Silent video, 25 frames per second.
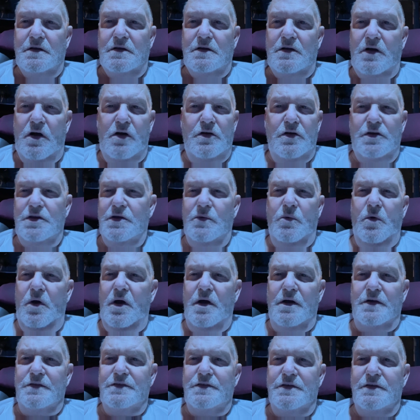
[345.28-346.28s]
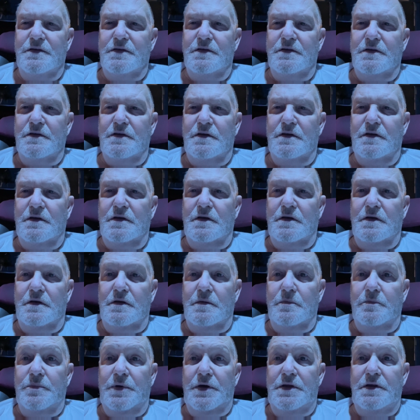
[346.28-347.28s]
all you want,
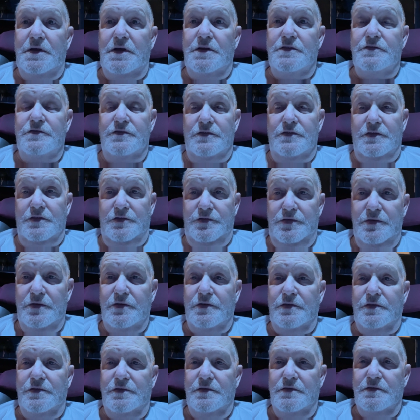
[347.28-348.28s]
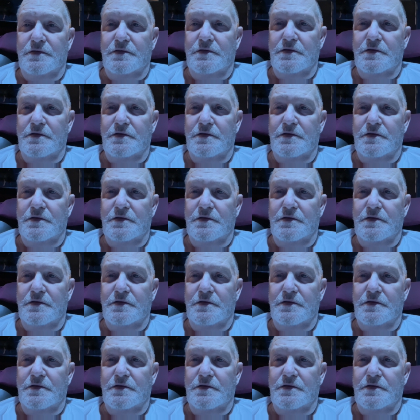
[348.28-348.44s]
but it's the truth.